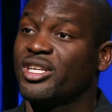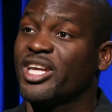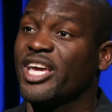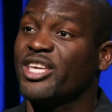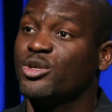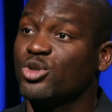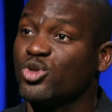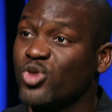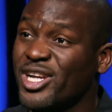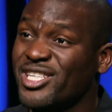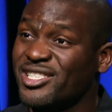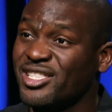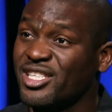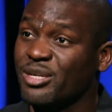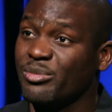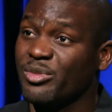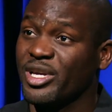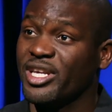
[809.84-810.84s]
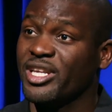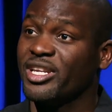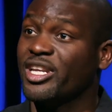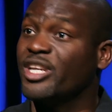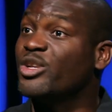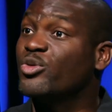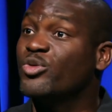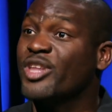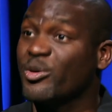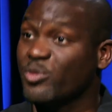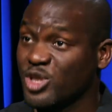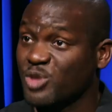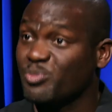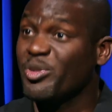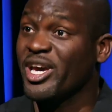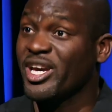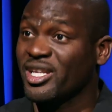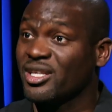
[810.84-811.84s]
can you trust them? And do they
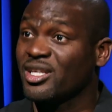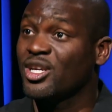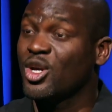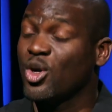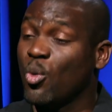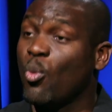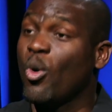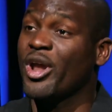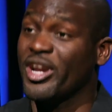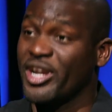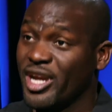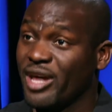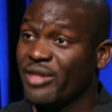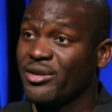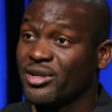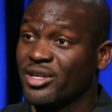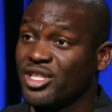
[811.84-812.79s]
respect one another?